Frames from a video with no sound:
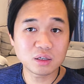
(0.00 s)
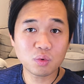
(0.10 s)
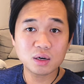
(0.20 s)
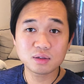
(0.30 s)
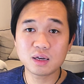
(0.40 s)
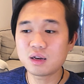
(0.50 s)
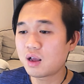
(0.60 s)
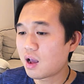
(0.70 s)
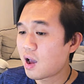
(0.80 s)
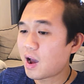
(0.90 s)
you want to say,
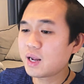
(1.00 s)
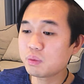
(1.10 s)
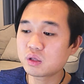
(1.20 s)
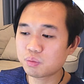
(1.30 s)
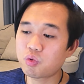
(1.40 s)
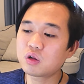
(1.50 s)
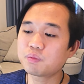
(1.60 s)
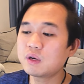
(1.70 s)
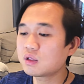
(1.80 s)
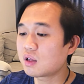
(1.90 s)
hey Mr.
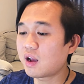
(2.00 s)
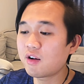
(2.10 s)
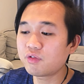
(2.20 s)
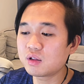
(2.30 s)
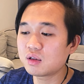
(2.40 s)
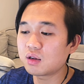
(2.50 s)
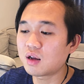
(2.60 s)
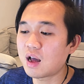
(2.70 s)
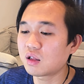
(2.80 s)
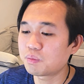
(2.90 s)
Prospects, everything
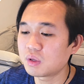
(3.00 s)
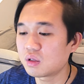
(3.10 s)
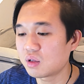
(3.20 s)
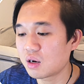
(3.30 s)
has been set